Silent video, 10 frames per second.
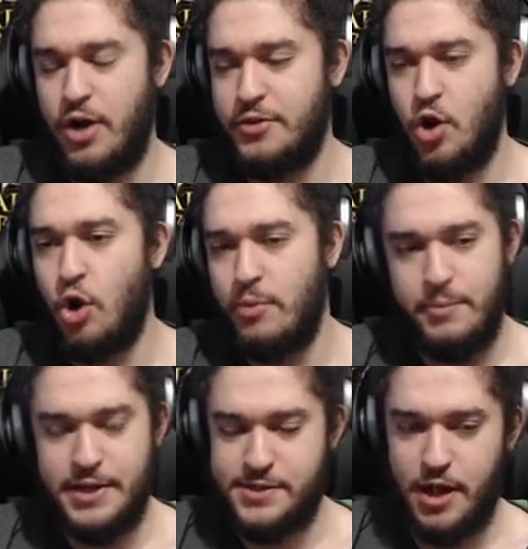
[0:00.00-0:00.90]
the
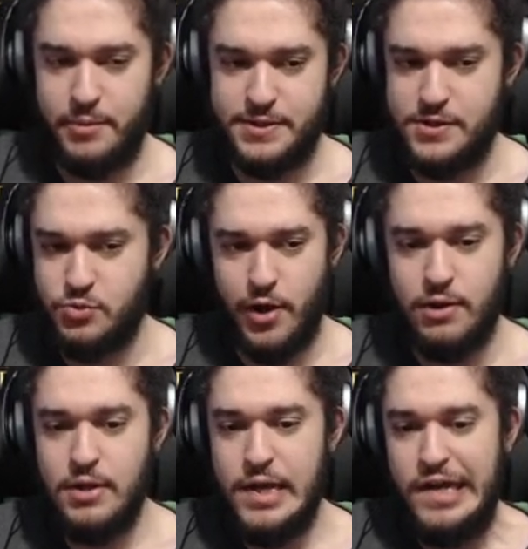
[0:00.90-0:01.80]
armor-based helmets as well.
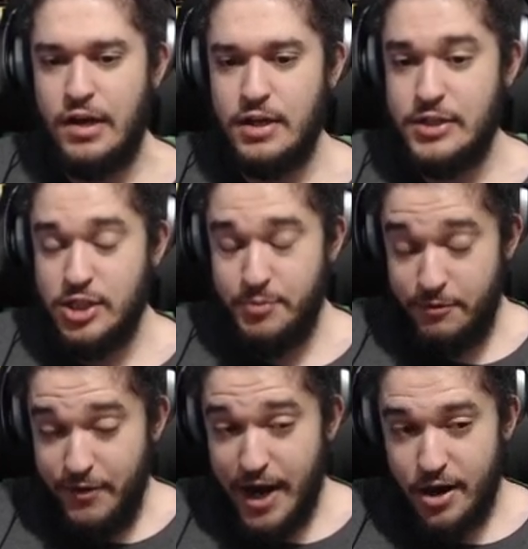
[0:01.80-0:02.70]
To be
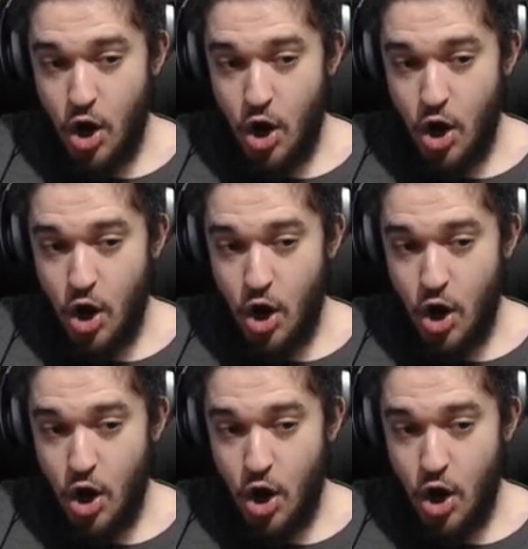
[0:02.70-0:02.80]
fair,